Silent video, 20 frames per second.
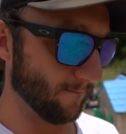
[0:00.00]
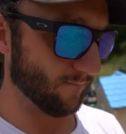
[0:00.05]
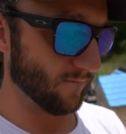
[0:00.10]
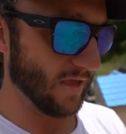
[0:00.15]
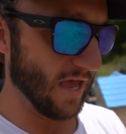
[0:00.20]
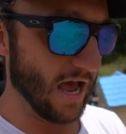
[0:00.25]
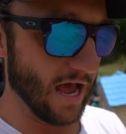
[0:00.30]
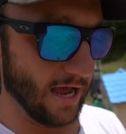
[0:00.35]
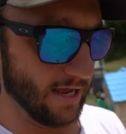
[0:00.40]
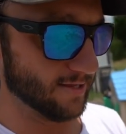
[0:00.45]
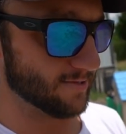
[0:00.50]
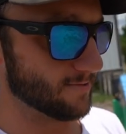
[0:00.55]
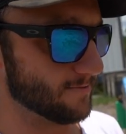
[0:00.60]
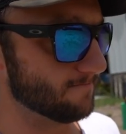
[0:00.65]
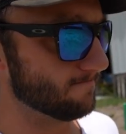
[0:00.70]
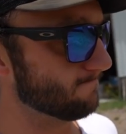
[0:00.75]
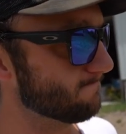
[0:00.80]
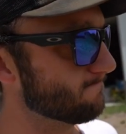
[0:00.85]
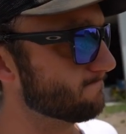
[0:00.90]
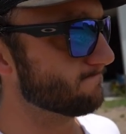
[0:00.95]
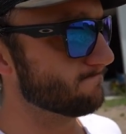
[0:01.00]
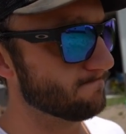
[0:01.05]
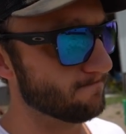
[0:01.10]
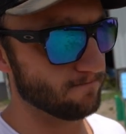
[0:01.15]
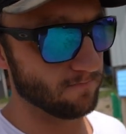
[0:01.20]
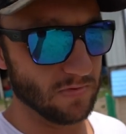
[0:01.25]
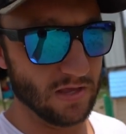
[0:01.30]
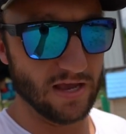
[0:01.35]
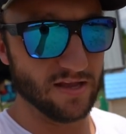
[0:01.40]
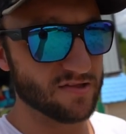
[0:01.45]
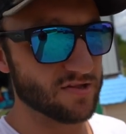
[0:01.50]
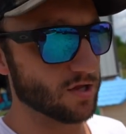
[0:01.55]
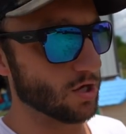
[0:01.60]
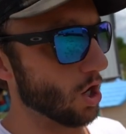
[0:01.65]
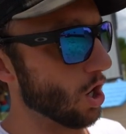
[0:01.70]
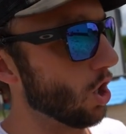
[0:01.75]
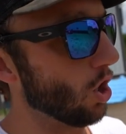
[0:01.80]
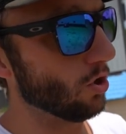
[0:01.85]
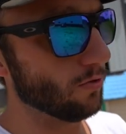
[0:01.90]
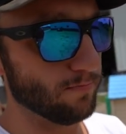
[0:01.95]
Guys, it's
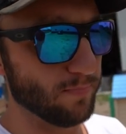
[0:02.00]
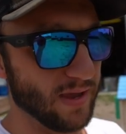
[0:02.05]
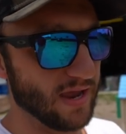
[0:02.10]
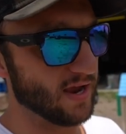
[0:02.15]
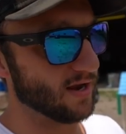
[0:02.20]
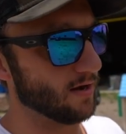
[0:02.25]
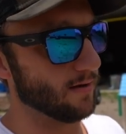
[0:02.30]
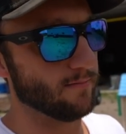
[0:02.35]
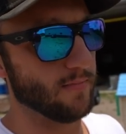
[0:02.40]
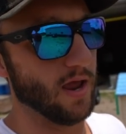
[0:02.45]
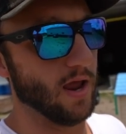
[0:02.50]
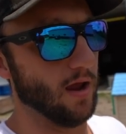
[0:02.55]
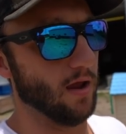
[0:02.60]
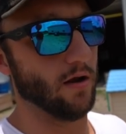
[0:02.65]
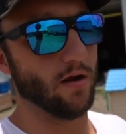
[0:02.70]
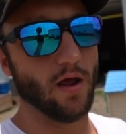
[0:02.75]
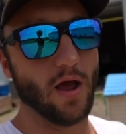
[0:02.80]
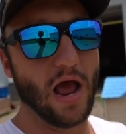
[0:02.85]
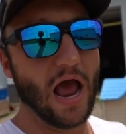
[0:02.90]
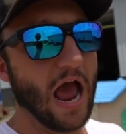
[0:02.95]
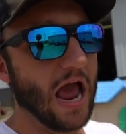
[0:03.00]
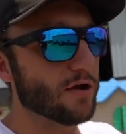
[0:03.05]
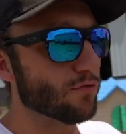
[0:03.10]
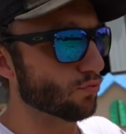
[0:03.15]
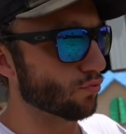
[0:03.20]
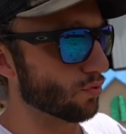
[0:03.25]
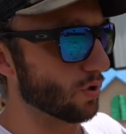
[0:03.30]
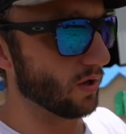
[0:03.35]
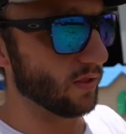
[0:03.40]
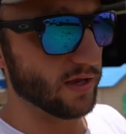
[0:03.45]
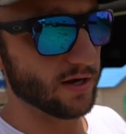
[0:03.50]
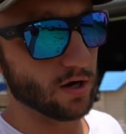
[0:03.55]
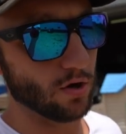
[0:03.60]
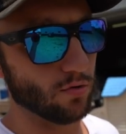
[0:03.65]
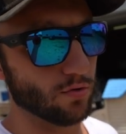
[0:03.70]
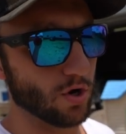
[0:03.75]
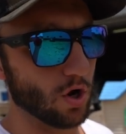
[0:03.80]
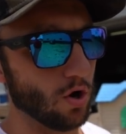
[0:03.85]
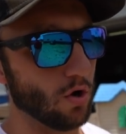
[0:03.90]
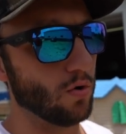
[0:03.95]
called being a man. I really
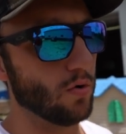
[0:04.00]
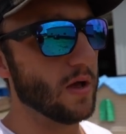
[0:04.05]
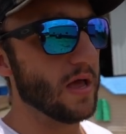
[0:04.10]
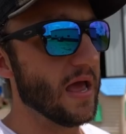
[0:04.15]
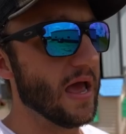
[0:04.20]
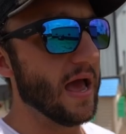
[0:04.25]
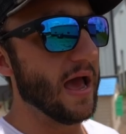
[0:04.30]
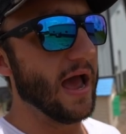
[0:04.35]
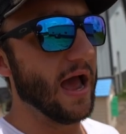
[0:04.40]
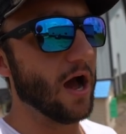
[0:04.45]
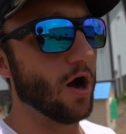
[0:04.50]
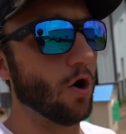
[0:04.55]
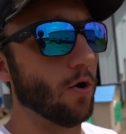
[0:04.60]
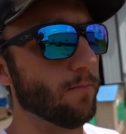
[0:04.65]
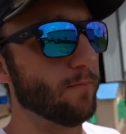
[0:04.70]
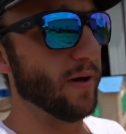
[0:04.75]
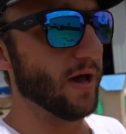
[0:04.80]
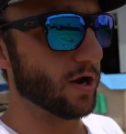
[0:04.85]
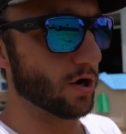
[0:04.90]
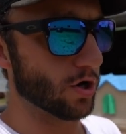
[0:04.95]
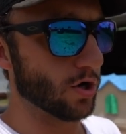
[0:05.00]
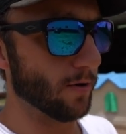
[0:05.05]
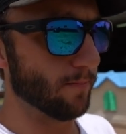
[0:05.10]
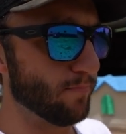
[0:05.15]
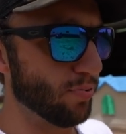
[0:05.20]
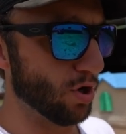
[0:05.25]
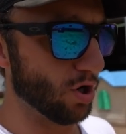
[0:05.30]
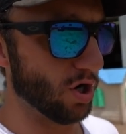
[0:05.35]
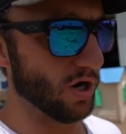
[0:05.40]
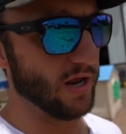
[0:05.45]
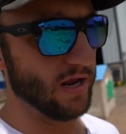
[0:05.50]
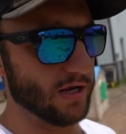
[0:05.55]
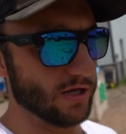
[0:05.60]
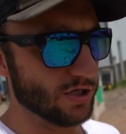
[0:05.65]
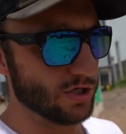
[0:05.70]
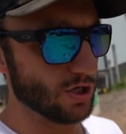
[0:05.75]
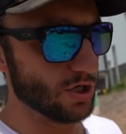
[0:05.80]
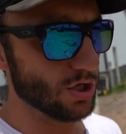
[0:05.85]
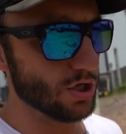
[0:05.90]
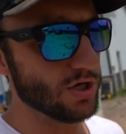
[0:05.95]
don't know how better to put it
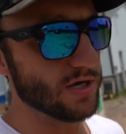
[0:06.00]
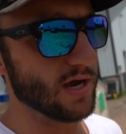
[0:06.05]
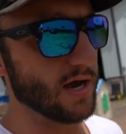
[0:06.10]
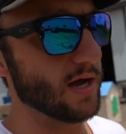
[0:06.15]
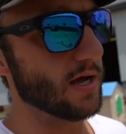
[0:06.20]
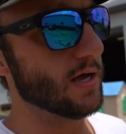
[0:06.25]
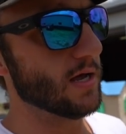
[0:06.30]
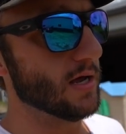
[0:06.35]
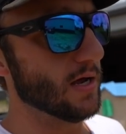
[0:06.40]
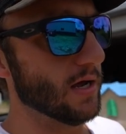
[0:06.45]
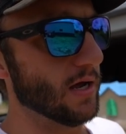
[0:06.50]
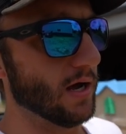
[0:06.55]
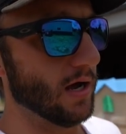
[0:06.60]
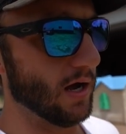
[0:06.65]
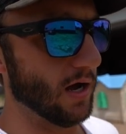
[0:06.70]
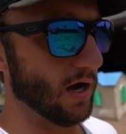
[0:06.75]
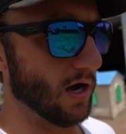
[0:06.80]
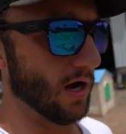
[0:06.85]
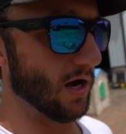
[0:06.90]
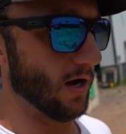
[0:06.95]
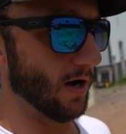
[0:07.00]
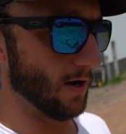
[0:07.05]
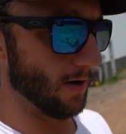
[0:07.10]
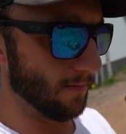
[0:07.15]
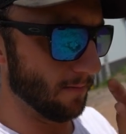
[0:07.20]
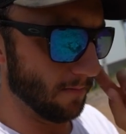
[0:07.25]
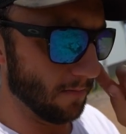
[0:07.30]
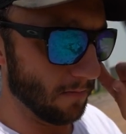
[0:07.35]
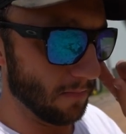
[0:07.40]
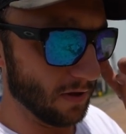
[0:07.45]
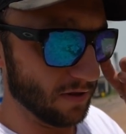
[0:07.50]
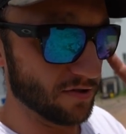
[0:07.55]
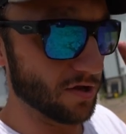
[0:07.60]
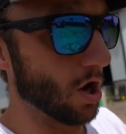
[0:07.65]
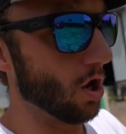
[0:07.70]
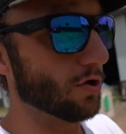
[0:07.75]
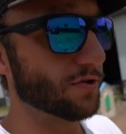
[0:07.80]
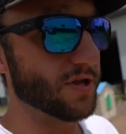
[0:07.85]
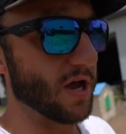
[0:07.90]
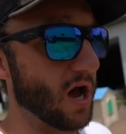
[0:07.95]
to you. It's
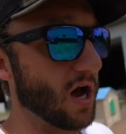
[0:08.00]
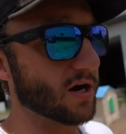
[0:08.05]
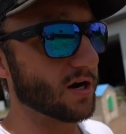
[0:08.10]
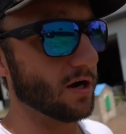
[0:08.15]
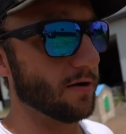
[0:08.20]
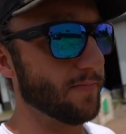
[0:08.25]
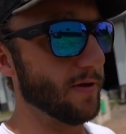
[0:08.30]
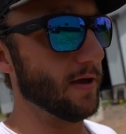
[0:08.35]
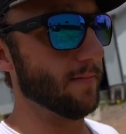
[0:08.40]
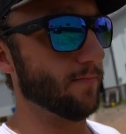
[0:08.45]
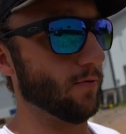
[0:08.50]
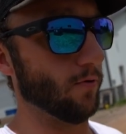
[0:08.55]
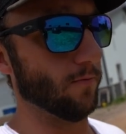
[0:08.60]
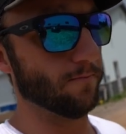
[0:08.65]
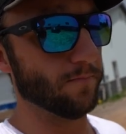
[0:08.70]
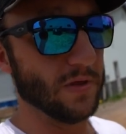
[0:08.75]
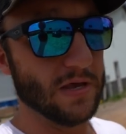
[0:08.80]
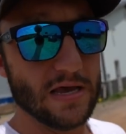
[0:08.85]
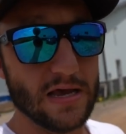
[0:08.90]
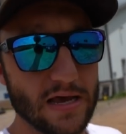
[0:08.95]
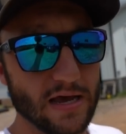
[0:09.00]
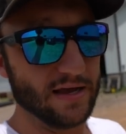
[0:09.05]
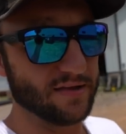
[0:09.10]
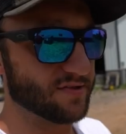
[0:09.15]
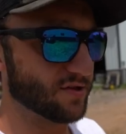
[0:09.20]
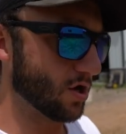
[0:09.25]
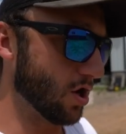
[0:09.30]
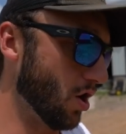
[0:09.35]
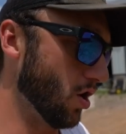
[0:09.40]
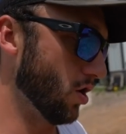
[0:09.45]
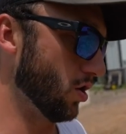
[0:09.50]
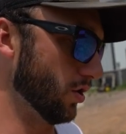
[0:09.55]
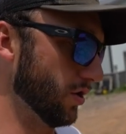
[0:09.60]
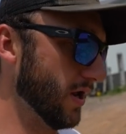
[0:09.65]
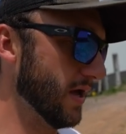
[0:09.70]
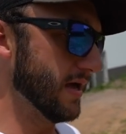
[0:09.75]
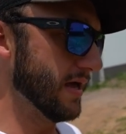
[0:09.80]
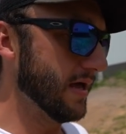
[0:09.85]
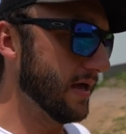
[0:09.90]
called talking to people. It's called